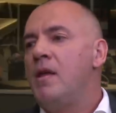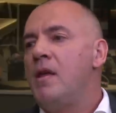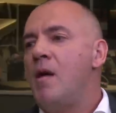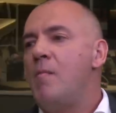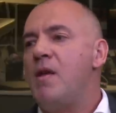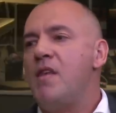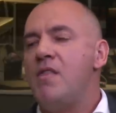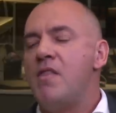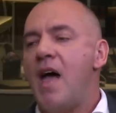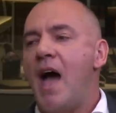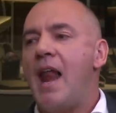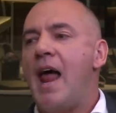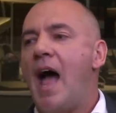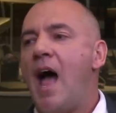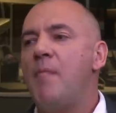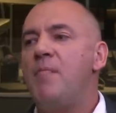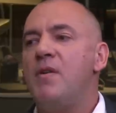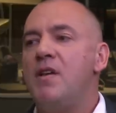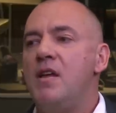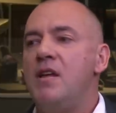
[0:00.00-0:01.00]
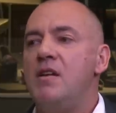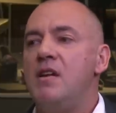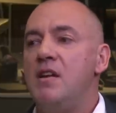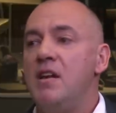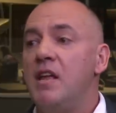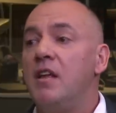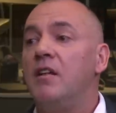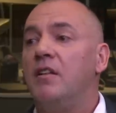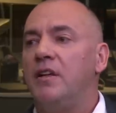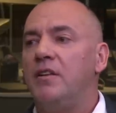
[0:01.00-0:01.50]
I mean, that happened in
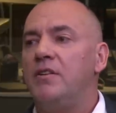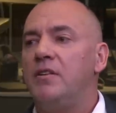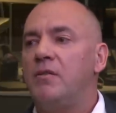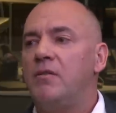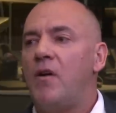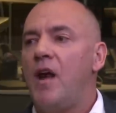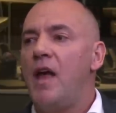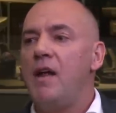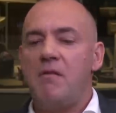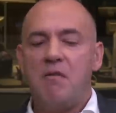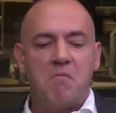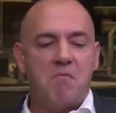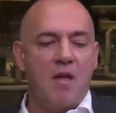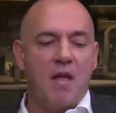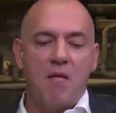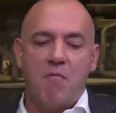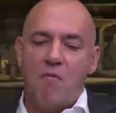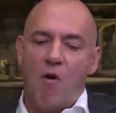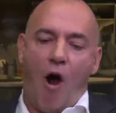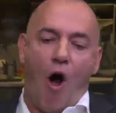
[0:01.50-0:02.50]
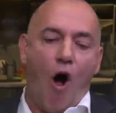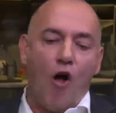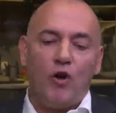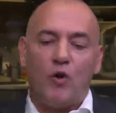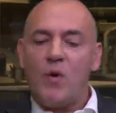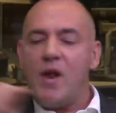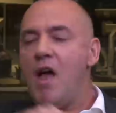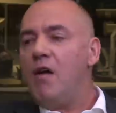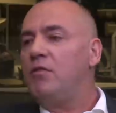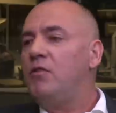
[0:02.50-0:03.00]
England, right? And all
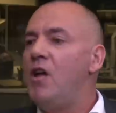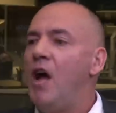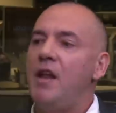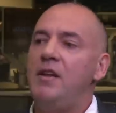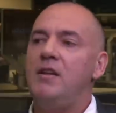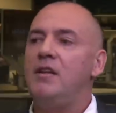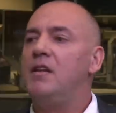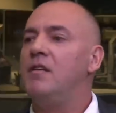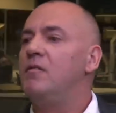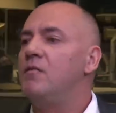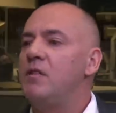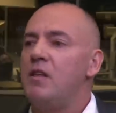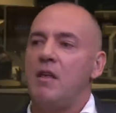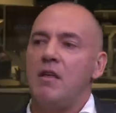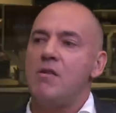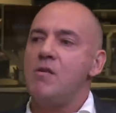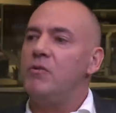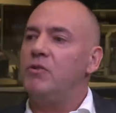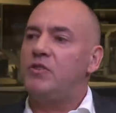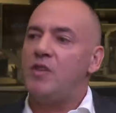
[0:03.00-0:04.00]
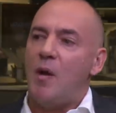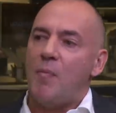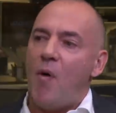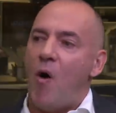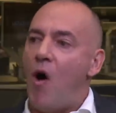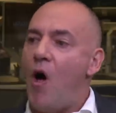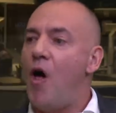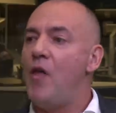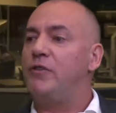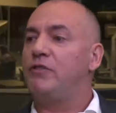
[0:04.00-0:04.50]
around London, you used up
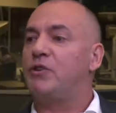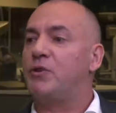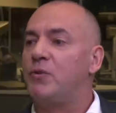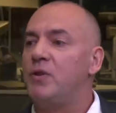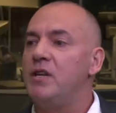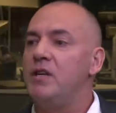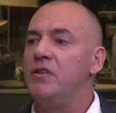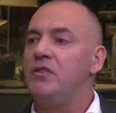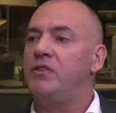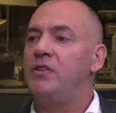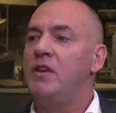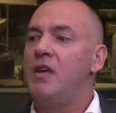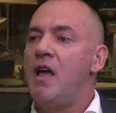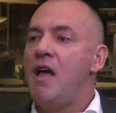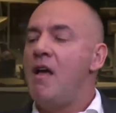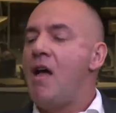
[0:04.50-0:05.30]
all the trees.